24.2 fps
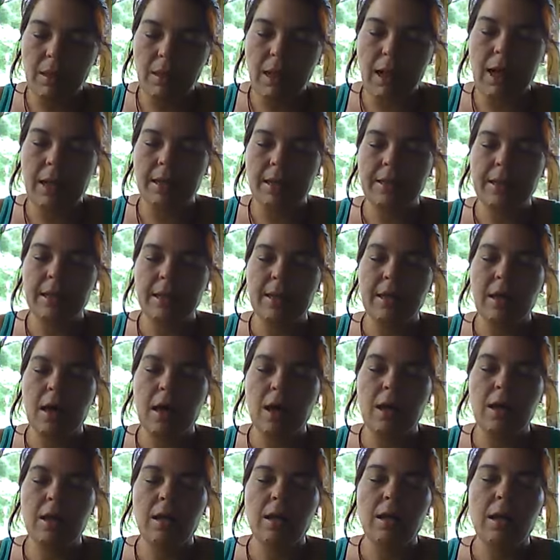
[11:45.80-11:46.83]
I did
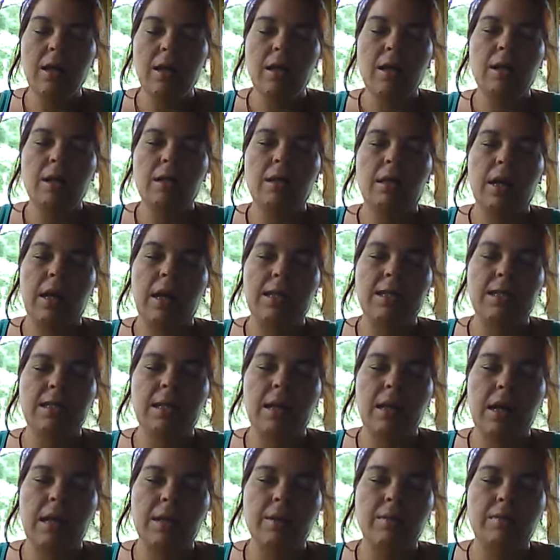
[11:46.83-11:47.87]
not. Last
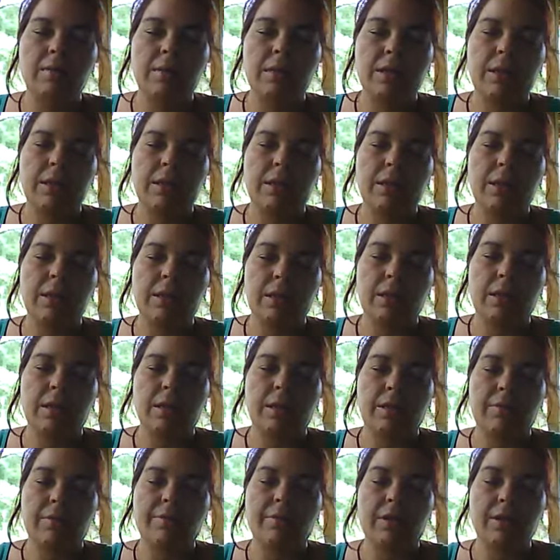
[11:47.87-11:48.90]
night was
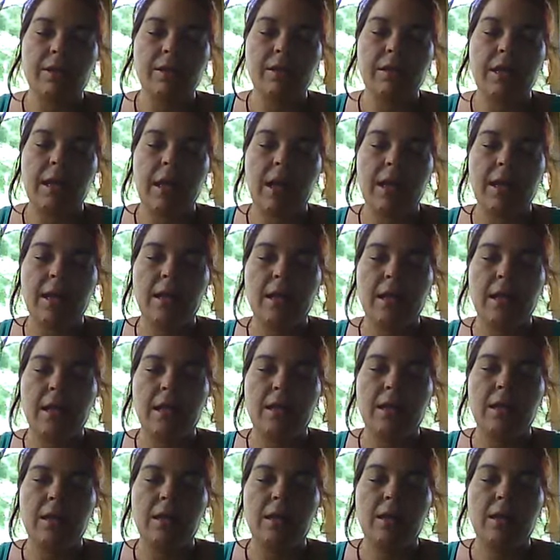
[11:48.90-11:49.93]
the first night
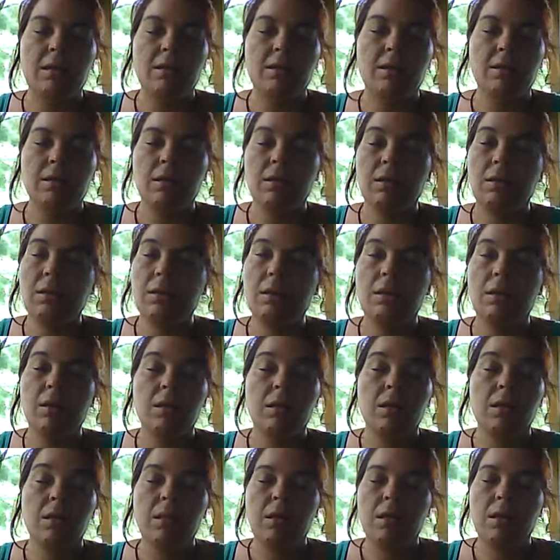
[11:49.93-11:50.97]
in
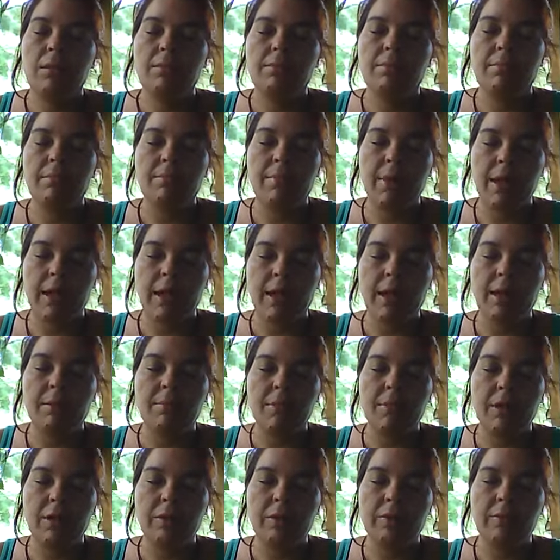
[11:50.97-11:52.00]
many a
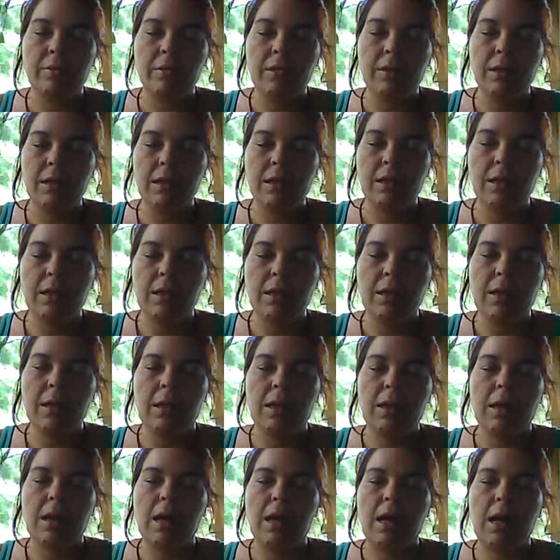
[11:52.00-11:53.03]
moons.
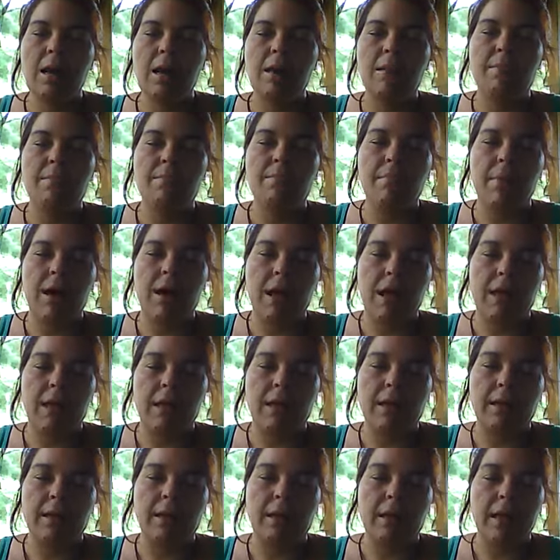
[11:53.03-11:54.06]

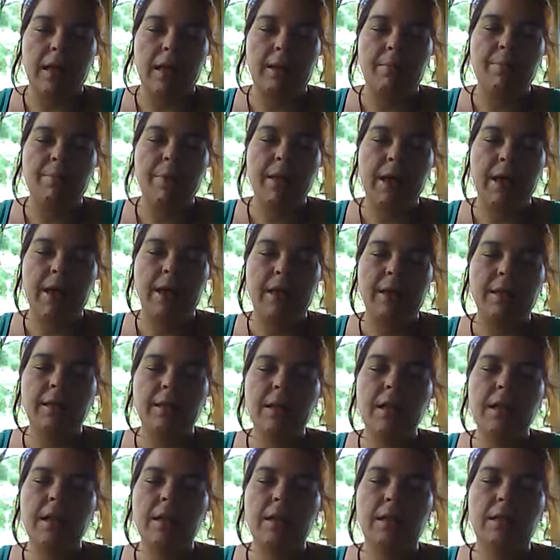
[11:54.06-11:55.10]
My leg pain
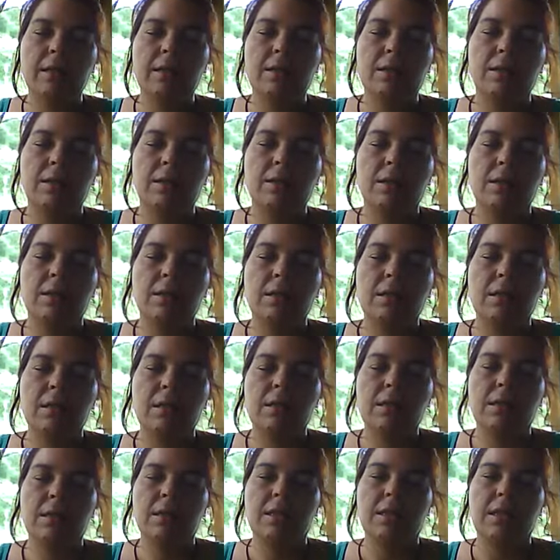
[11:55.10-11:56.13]

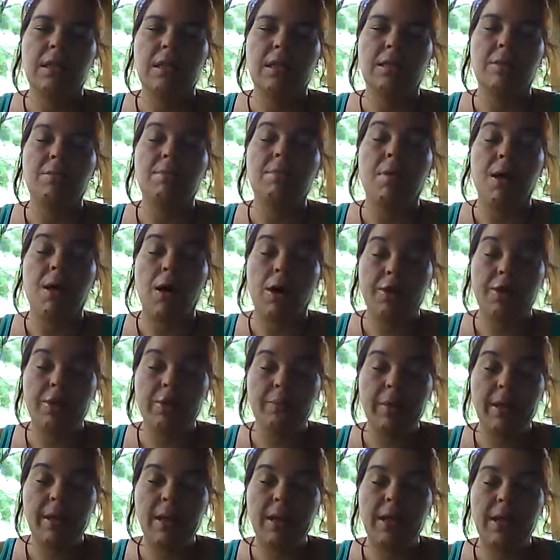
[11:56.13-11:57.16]
didn't bother
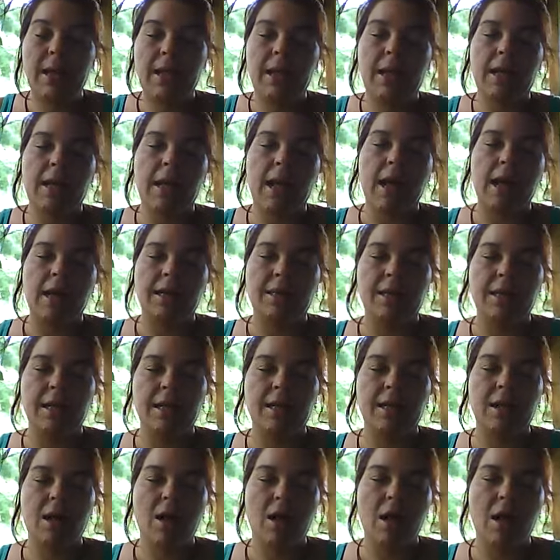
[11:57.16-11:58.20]
me, and I did
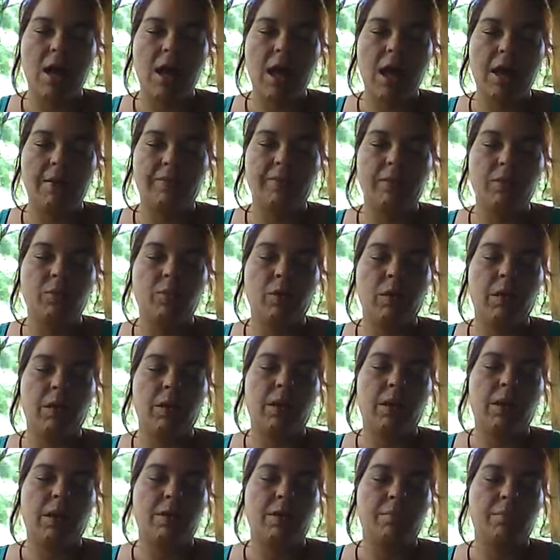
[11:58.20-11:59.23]
not have to wear
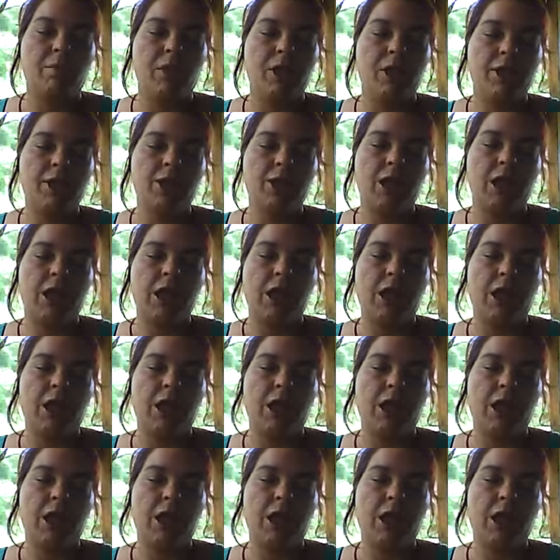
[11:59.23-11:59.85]
a compression